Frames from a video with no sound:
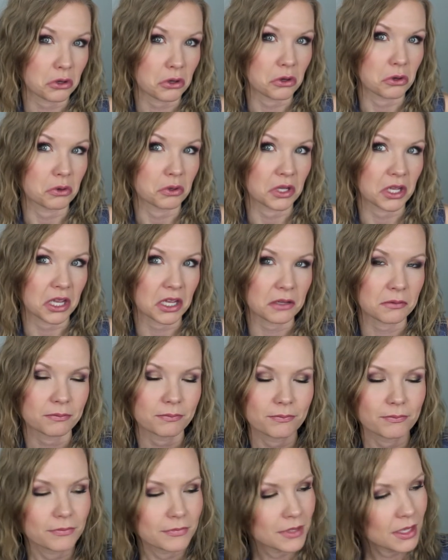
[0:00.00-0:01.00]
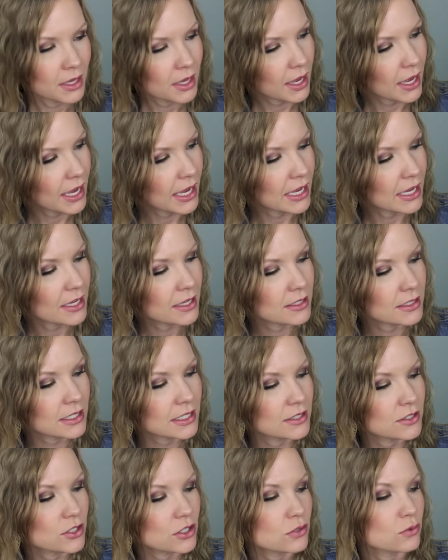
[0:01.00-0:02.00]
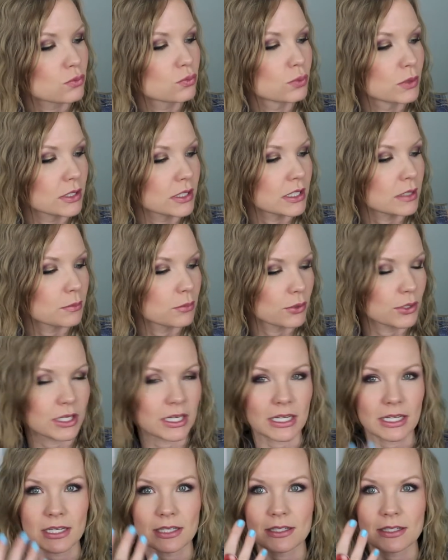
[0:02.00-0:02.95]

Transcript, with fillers: Okay. And it's just really pretty.